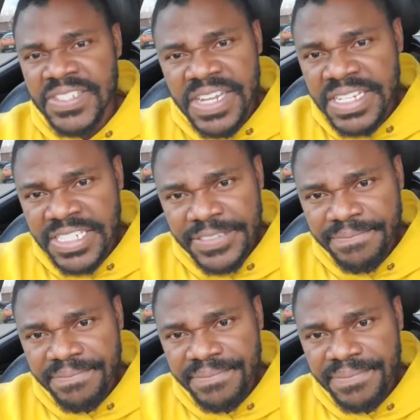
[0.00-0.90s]
They
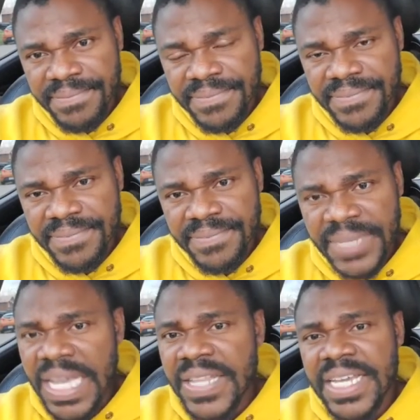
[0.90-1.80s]
get the shoe they
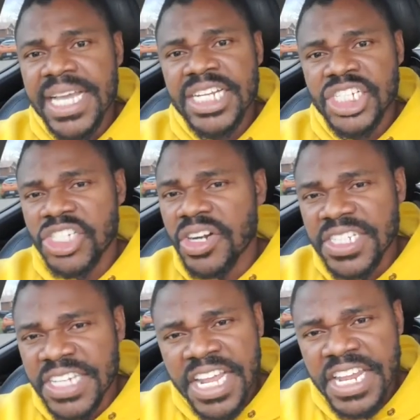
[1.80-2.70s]
need, that's it.
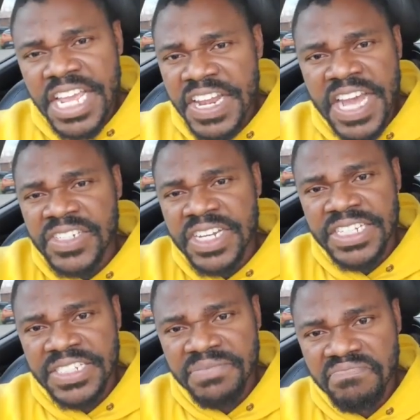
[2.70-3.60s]

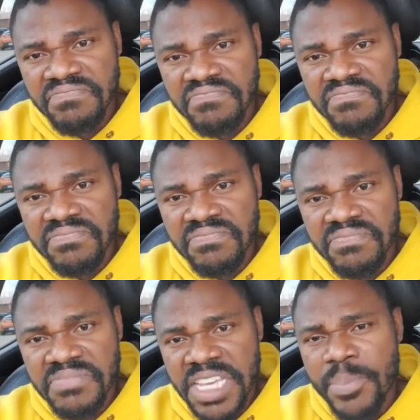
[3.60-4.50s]
They get a
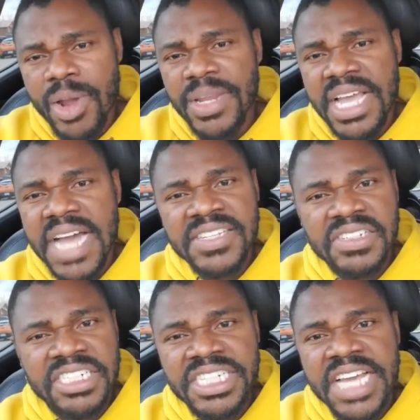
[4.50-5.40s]
shirt they need, that's
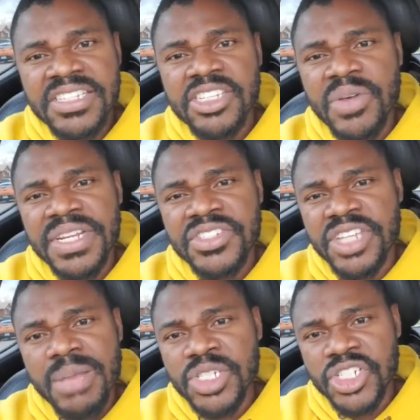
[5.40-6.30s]
it.
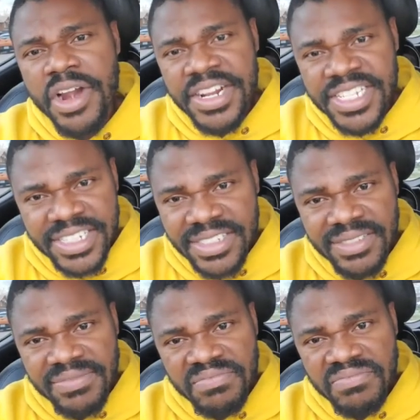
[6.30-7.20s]
He probably
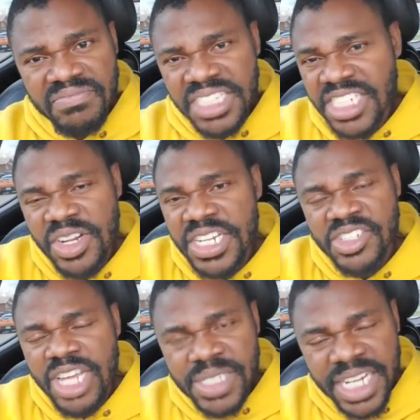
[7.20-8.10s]
has dozens of the
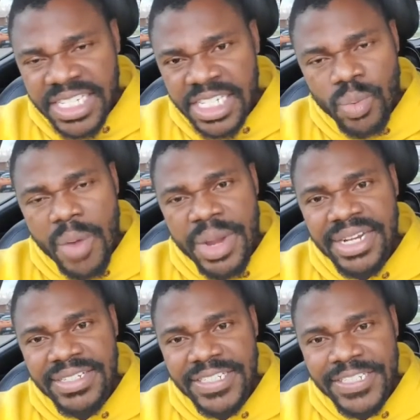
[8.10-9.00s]
same shirt.
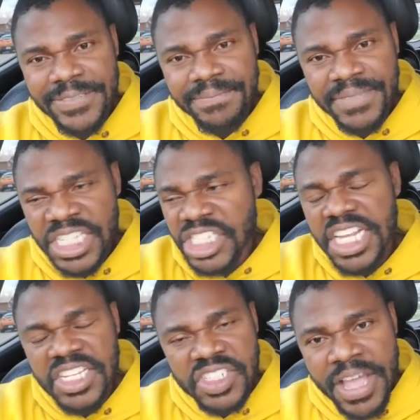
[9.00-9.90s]
It's not
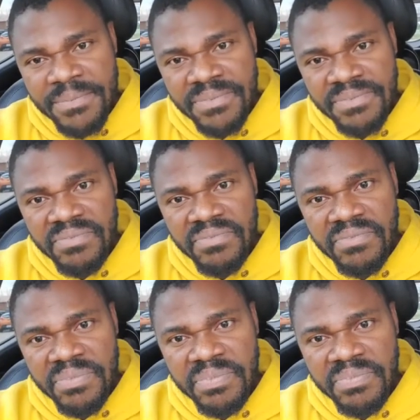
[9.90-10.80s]
the same shirt he's
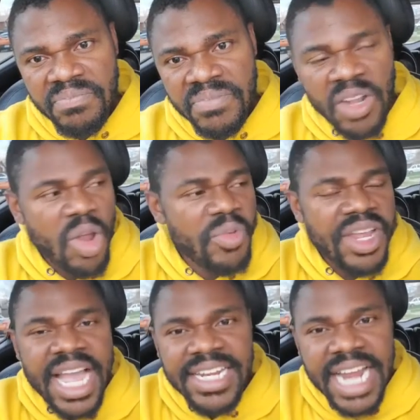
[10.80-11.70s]
wearing. He
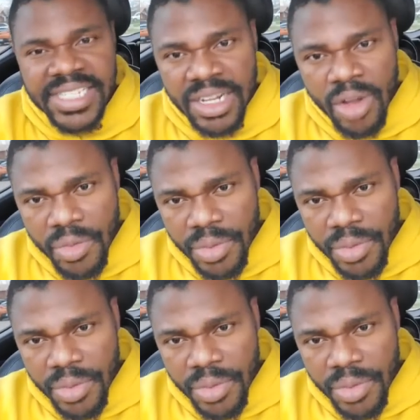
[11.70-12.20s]
changes them.